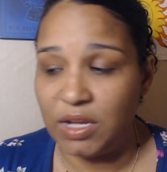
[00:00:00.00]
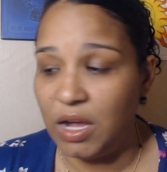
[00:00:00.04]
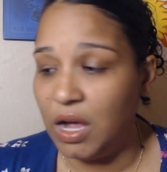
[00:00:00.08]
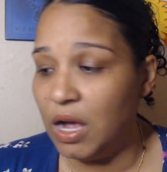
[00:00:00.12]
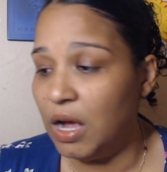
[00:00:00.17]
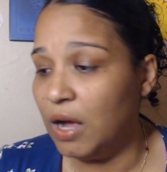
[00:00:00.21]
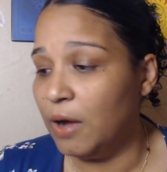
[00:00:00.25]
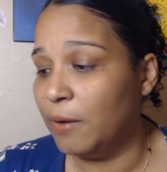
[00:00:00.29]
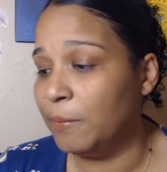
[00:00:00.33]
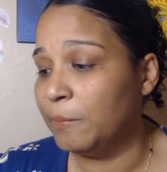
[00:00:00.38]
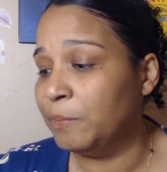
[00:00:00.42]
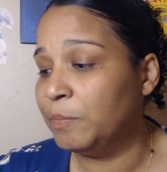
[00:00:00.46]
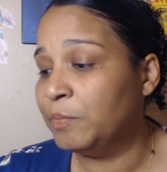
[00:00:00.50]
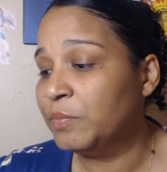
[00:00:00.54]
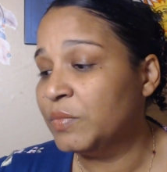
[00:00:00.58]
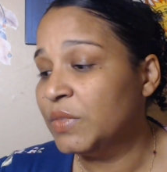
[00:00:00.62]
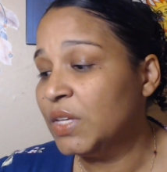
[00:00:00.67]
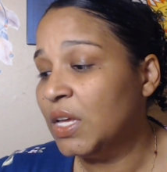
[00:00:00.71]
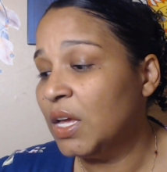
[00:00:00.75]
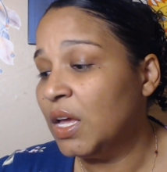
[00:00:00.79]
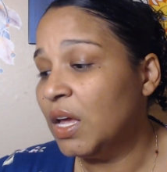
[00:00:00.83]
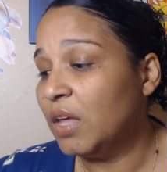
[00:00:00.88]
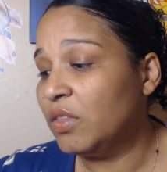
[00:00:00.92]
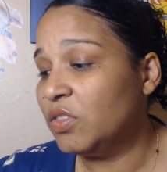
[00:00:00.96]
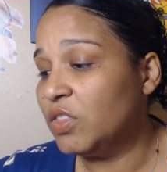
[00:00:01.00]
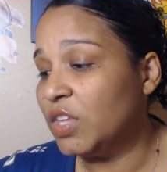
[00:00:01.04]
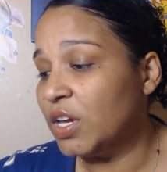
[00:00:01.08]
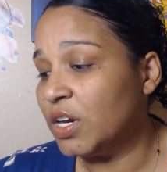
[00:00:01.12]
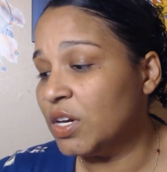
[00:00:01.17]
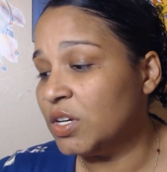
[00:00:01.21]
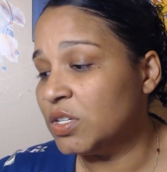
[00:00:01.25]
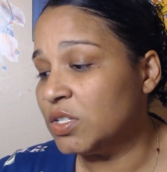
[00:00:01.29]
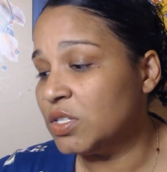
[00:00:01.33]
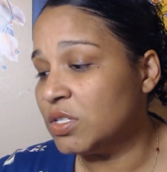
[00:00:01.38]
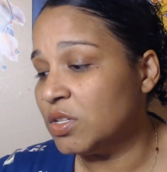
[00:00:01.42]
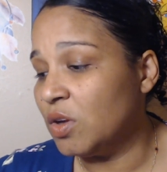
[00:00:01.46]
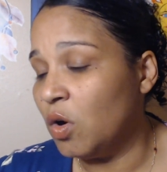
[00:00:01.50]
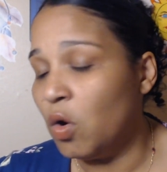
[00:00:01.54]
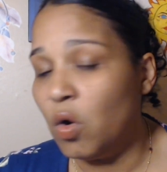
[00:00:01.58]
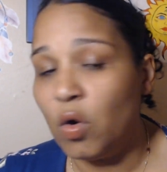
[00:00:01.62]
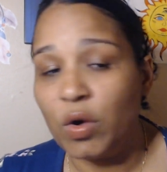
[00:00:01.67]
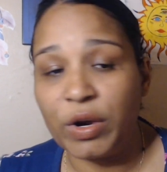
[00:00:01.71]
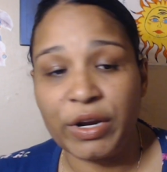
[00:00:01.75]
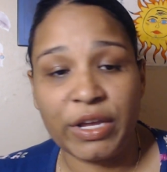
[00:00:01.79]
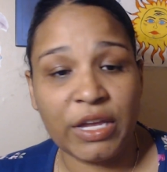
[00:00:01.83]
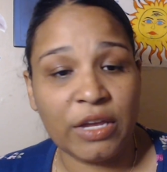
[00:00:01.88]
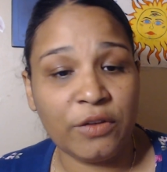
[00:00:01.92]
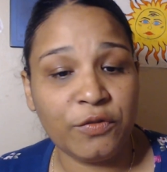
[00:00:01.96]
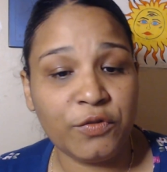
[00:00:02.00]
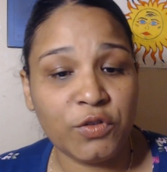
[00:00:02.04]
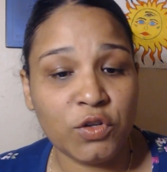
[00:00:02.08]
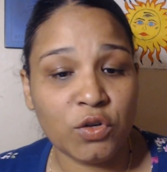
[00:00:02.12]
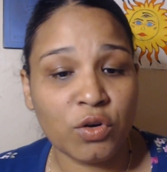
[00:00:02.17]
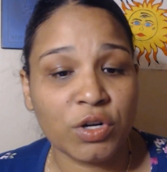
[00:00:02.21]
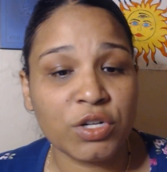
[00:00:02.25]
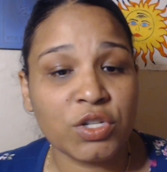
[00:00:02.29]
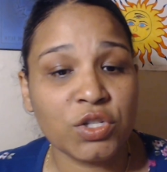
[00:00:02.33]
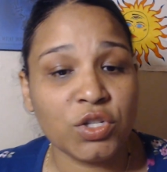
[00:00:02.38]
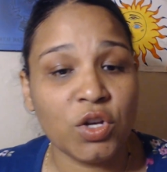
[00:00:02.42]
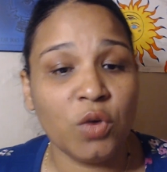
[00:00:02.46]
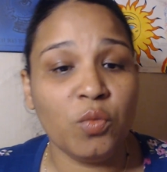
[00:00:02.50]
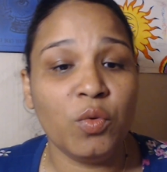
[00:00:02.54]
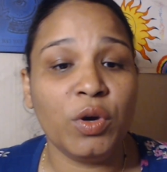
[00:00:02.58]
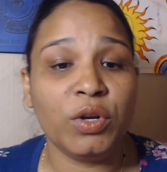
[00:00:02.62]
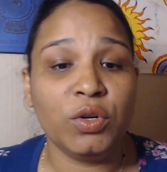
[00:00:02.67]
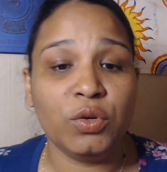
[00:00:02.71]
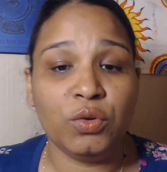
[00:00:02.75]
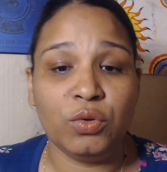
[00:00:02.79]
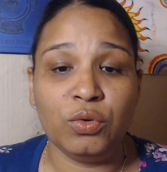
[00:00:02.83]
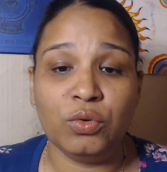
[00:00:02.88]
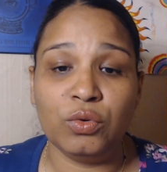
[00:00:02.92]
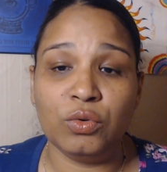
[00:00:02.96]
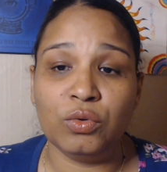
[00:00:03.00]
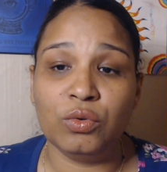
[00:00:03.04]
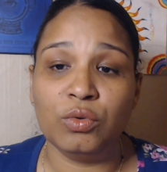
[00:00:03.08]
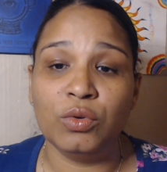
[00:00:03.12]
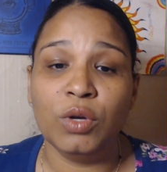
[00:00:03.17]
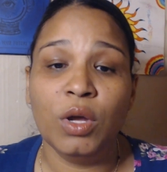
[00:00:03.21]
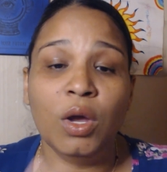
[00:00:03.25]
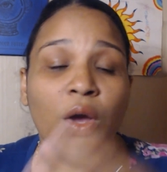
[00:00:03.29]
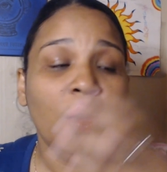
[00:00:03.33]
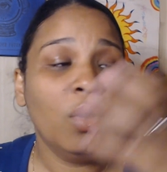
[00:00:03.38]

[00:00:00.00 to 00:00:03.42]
Um, there's, or if you're someone who